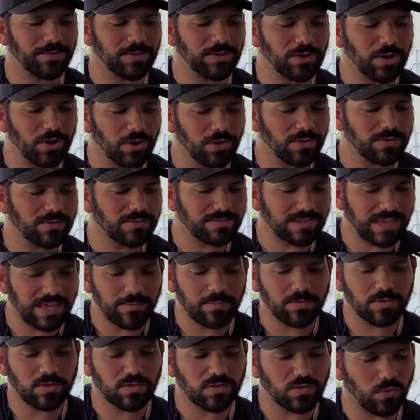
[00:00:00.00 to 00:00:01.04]
you know the
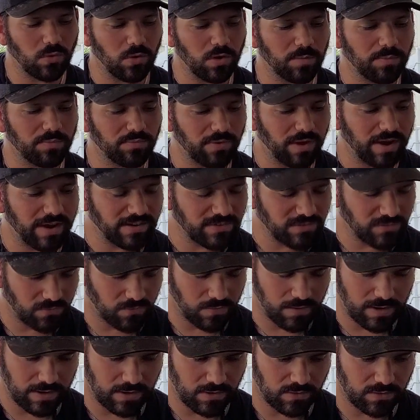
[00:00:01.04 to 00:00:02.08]
Slammer and the Torque price
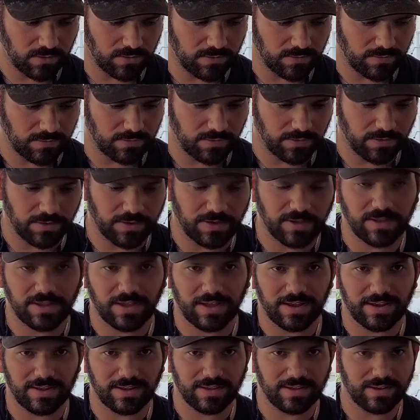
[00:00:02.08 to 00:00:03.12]
ranges, you're going to
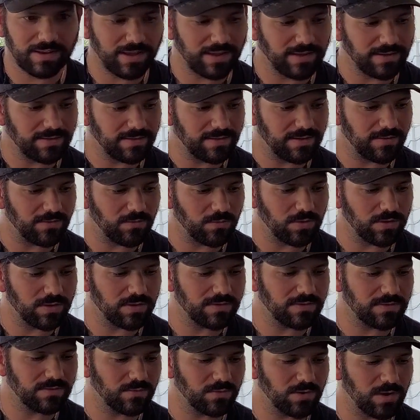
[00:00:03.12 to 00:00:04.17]
kind of get an idea of where
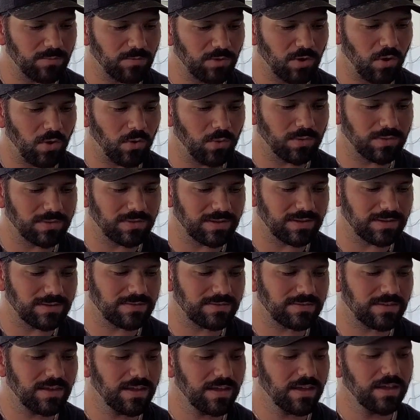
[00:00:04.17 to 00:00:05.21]
I'm going with
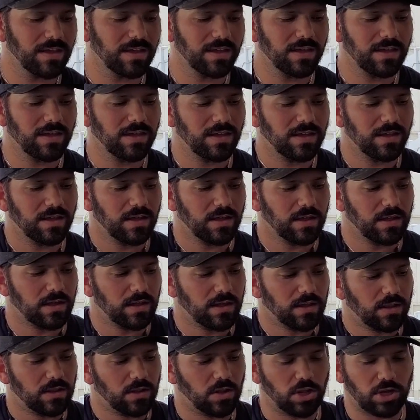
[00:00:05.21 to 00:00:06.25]
this.
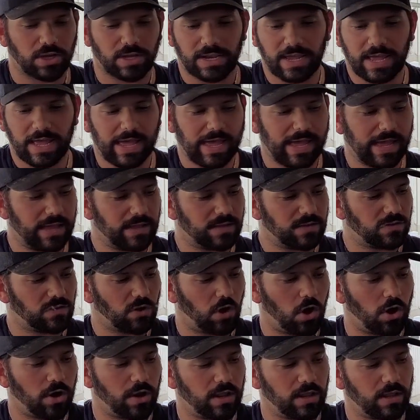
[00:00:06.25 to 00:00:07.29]
Looking at
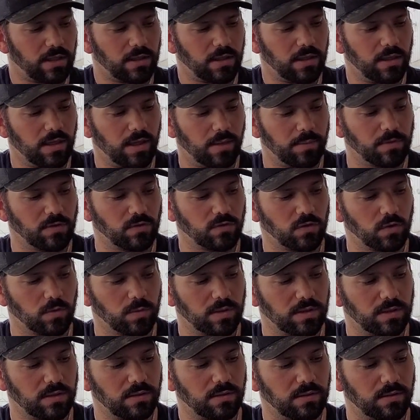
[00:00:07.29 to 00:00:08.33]
starting, I'm
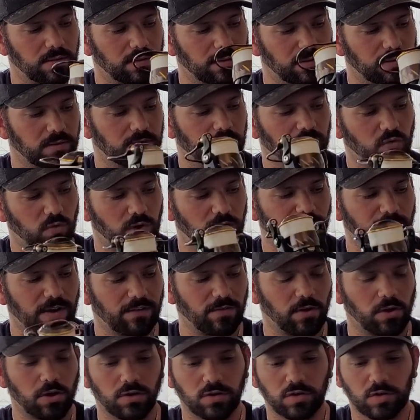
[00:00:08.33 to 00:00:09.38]
assuming
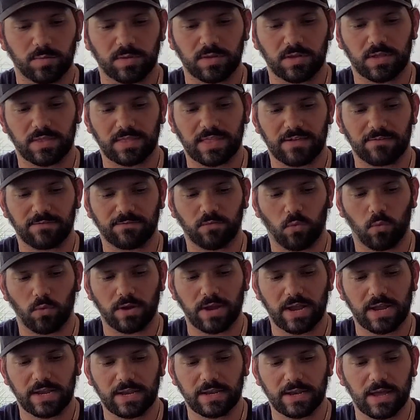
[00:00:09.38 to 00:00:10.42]
2500 is going to be at that
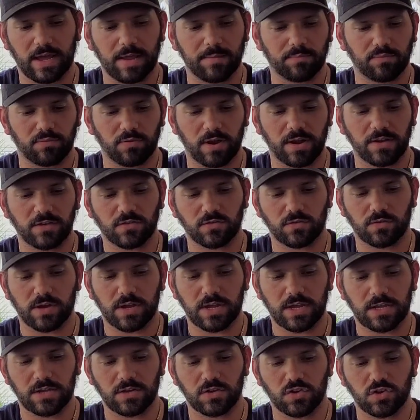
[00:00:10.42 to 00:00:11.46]
$499 price
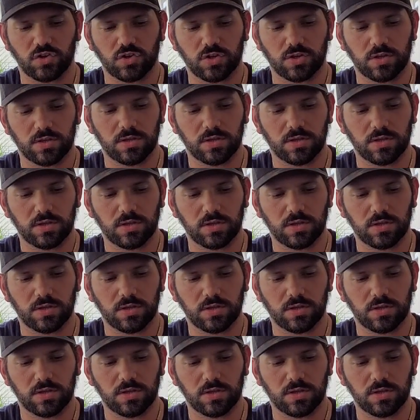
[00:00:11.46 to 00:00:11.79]
range,